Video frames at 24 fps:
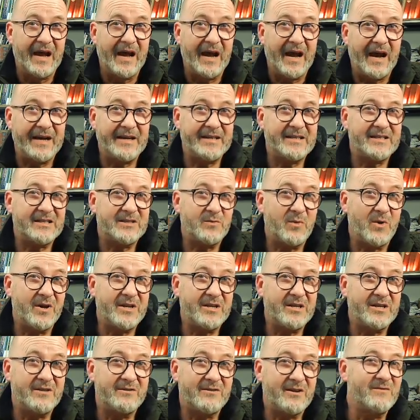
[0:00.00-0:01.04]
And this is why
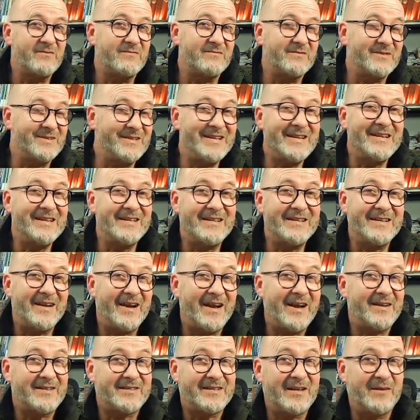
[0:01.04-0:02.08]
you don't need an
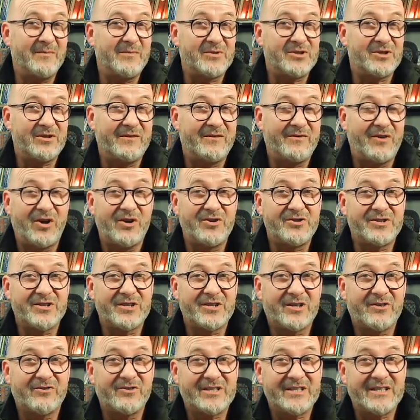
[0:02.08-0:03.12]
air temperature of 100
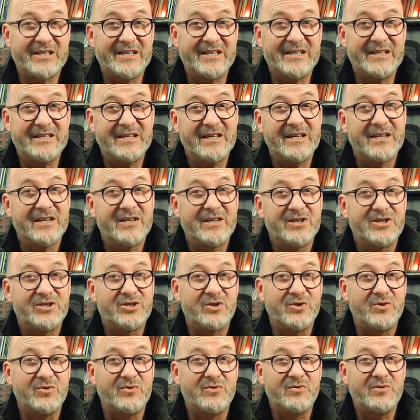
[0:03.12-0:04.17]
degrees C
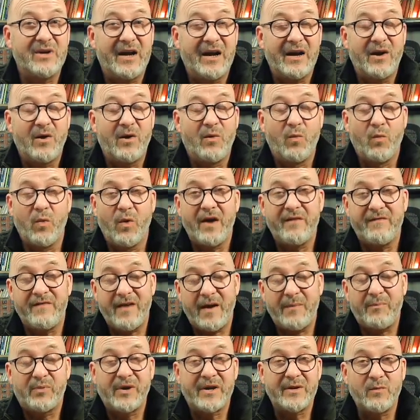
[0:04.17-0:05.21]
to
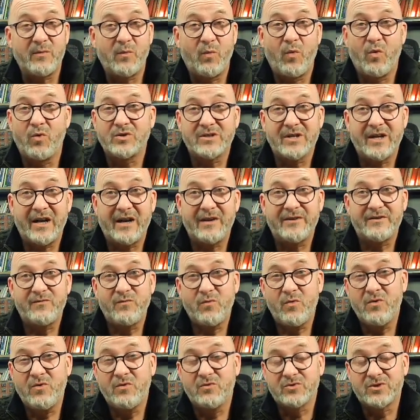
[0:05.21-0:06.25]
evaporate water out of
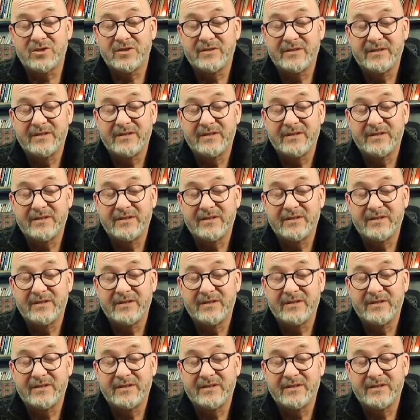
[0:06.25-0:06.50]
walls.